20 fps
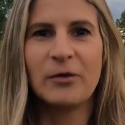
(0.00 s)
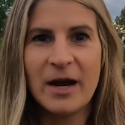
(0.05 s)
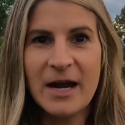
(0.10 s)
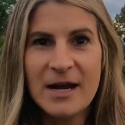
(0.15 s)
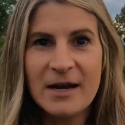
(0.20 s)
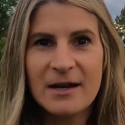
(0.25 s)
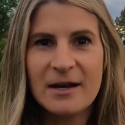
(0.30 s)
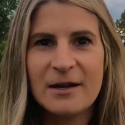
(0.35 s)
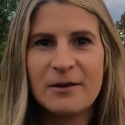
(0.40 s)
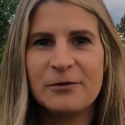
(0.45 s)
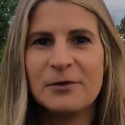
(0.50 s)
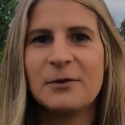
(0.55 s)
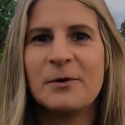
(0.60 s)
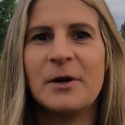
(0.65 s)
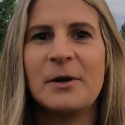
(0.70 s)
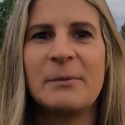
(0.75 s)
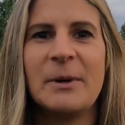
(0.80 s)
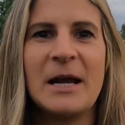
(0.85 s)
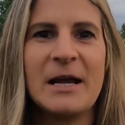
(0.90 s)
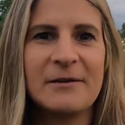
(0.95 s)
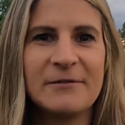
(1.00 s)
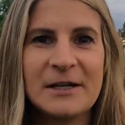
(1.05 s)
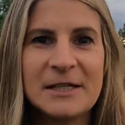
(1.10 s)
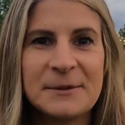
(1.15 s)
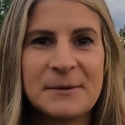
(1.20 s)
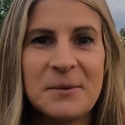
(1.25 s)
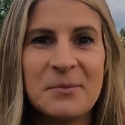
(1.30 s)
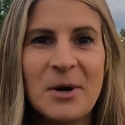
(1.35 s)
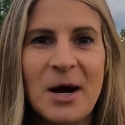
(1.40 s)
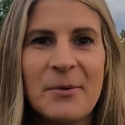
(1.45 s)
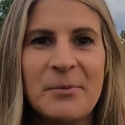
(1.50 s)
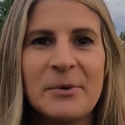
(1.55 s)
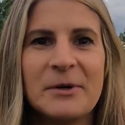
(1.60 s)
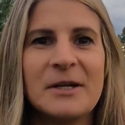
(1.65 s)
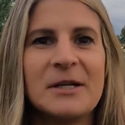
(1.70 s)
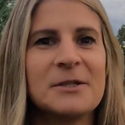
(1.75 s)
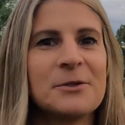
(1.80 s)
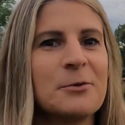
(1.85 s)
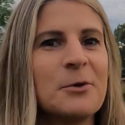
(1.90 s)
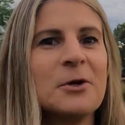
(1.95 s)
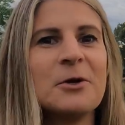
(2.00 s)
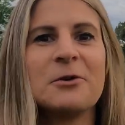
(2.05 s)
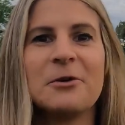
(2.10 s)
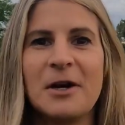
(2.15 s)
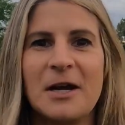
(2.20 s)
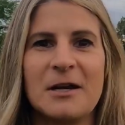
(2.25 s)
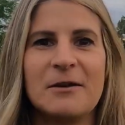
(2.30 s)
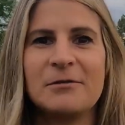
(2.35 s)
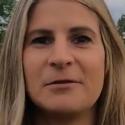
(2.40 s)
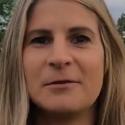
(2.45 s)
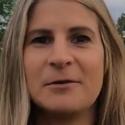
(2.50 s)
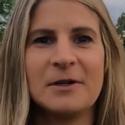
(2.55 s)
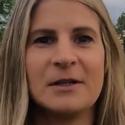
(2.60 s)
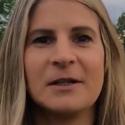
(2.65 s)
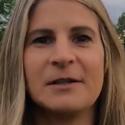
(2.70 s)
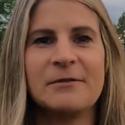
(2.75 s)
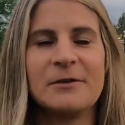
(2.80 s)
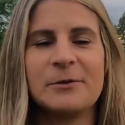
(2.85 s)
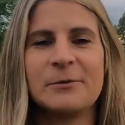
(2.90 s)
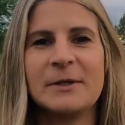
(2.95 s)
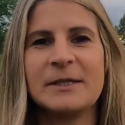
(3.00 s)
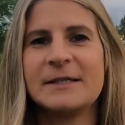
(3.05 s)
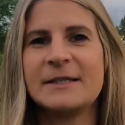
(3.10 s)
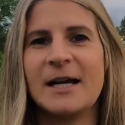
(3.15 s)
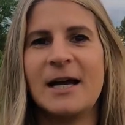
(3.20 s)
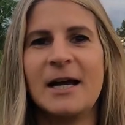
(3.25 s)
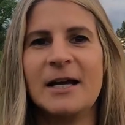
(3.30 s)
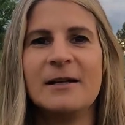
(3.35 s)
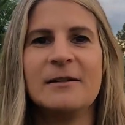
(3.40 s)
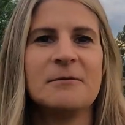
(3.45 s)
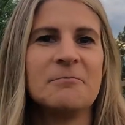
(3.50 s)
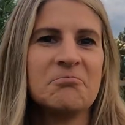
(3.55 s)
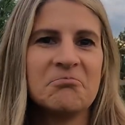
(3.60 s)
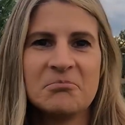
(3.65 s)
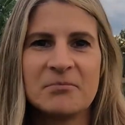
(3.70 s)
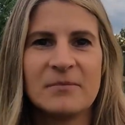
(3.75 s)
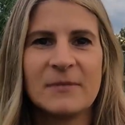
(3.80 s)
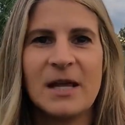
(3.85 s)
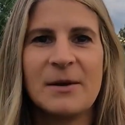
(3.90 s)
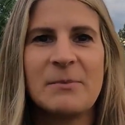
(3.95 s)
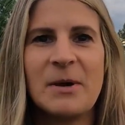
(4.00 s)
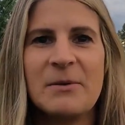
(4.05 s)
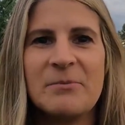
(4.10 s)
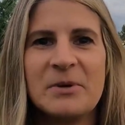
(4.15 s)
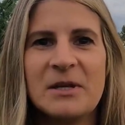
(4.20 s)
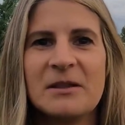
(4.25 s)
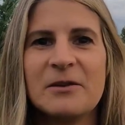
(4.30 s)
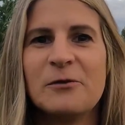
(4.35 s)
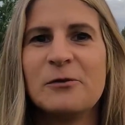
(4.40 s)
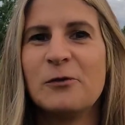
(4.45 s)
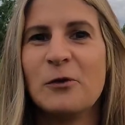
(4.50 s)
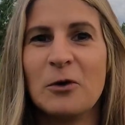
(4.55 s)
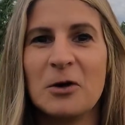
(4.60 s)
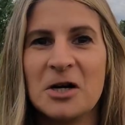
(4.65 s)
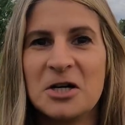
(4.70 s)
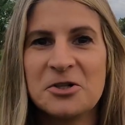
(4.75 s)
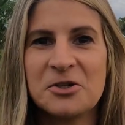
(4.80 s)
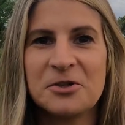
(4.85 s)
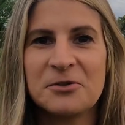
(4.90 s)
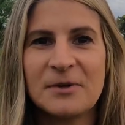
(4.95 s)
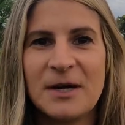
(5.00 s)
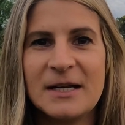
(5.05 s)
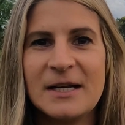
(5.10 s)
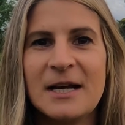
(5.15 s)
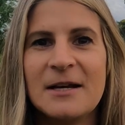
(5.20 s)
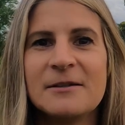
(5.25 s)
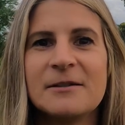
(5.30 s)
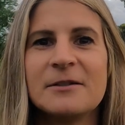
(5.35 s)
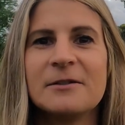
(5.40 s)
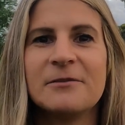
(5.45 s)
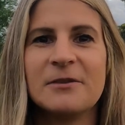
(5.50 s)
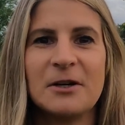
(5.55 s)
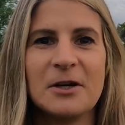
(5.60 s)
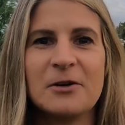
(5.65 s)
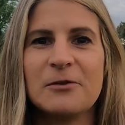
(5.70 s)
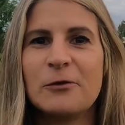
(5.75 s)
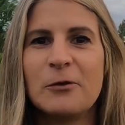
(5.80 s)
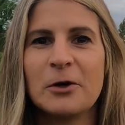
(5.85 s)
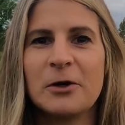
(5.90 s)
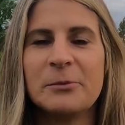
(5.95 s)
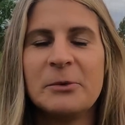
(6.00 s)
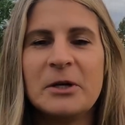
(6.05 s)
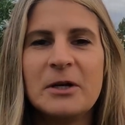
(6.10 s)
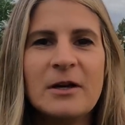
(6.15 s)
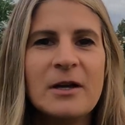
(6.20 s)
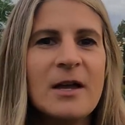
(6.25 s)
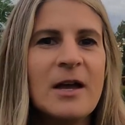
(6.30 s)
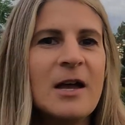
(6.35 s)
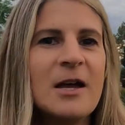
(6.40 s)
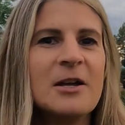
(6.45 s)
Great if you want to buy investment properties, or great if you want to live in one side. They might be in the 400s right now, so very affordable.